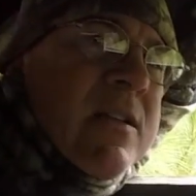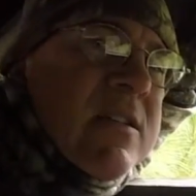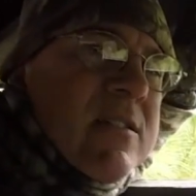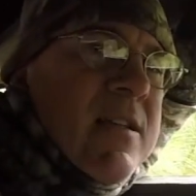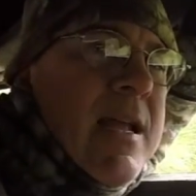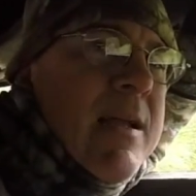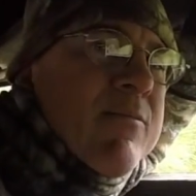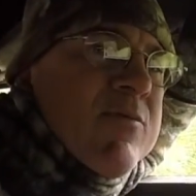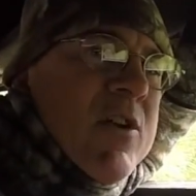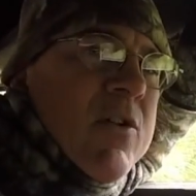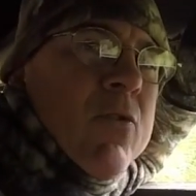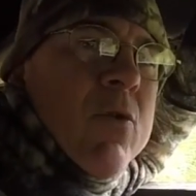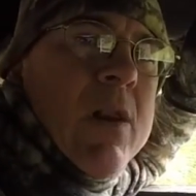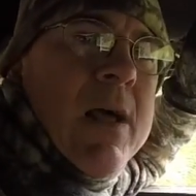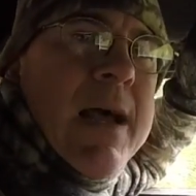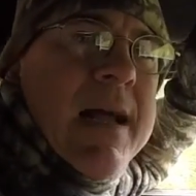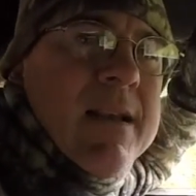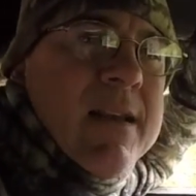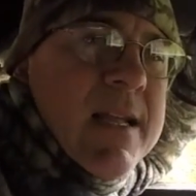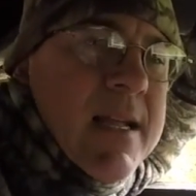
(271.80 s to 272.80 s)
Same general
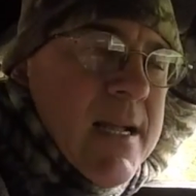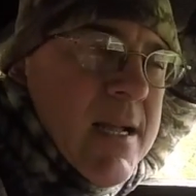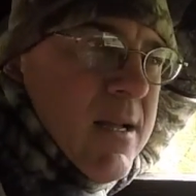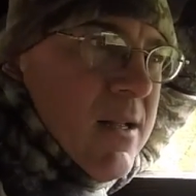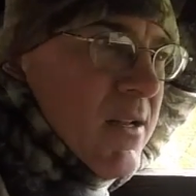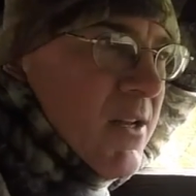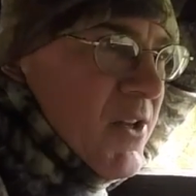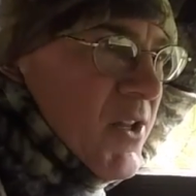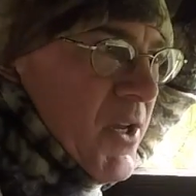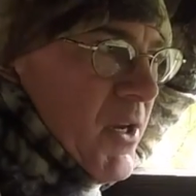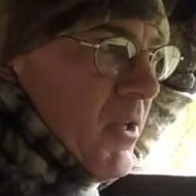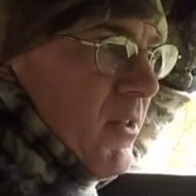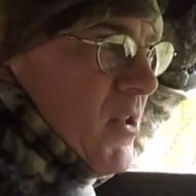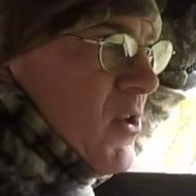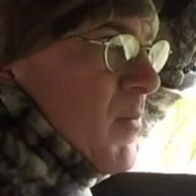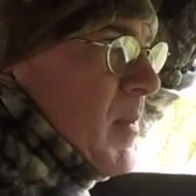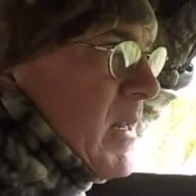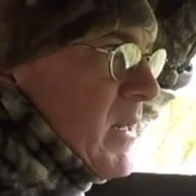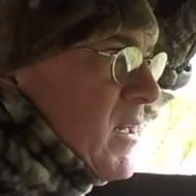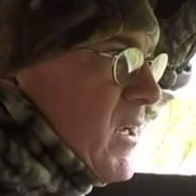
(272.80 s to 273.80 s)
idea, done a
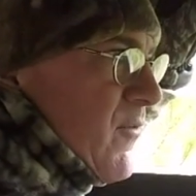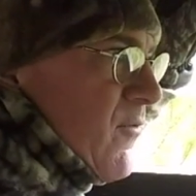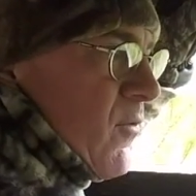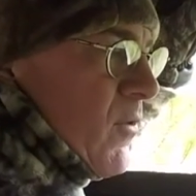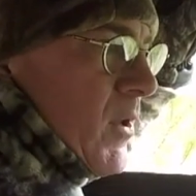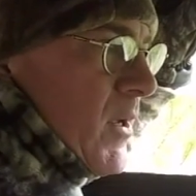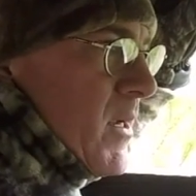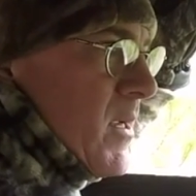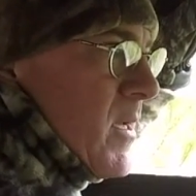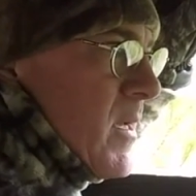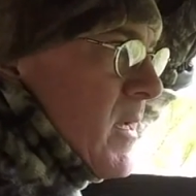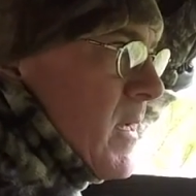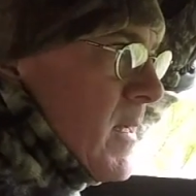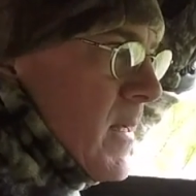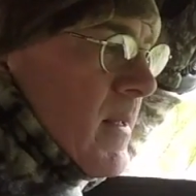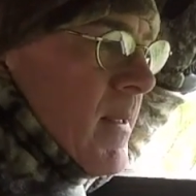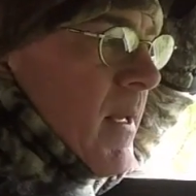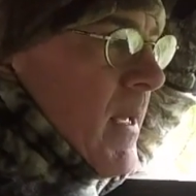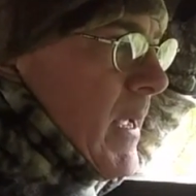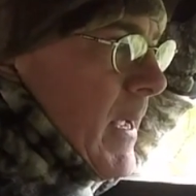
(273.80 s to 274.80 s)
little bit differently,
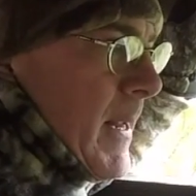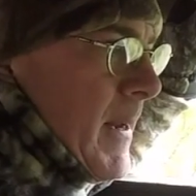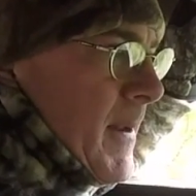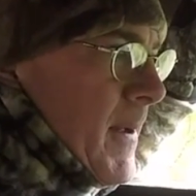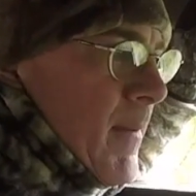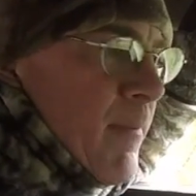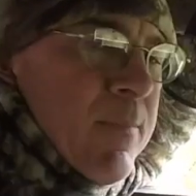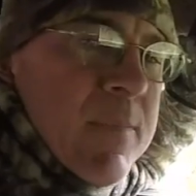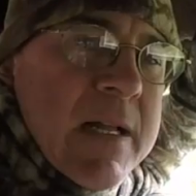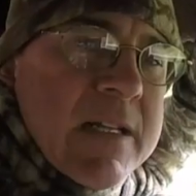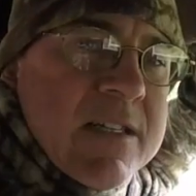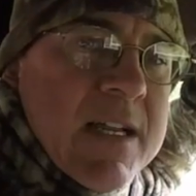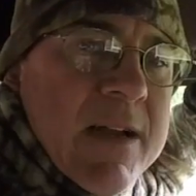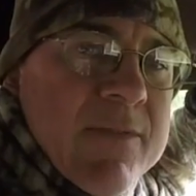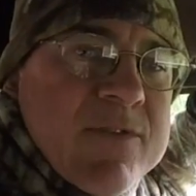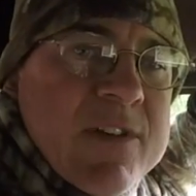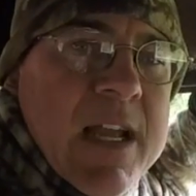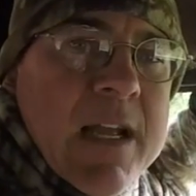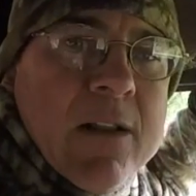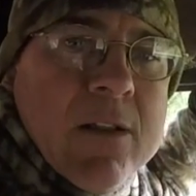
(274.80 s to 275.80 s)
and I'm glad you
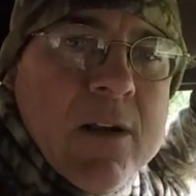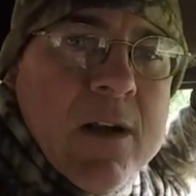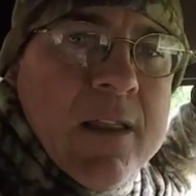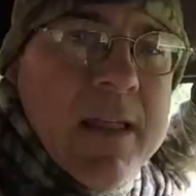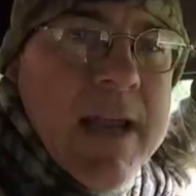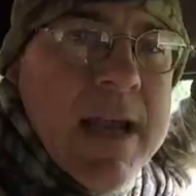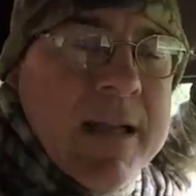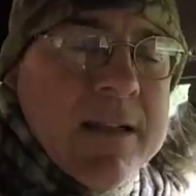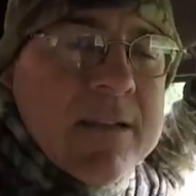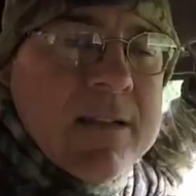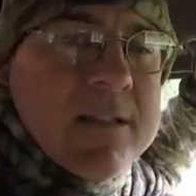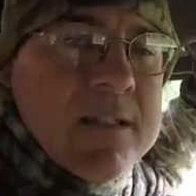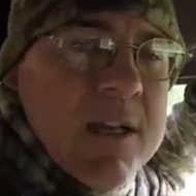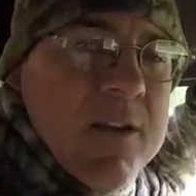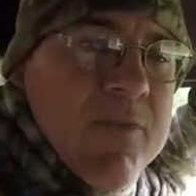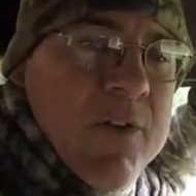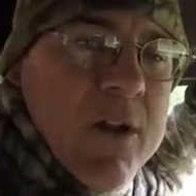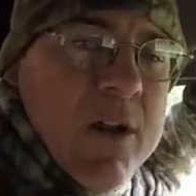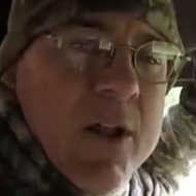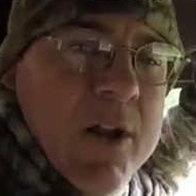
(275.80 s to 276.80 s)
have to take a look at that and see
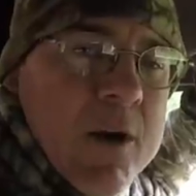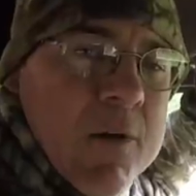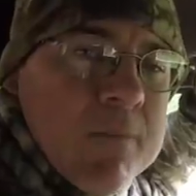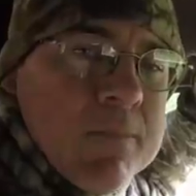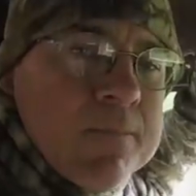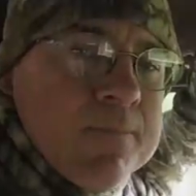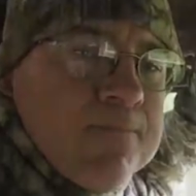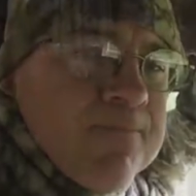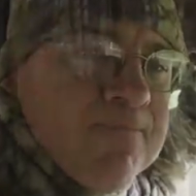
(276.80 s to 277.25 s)
if it'll help.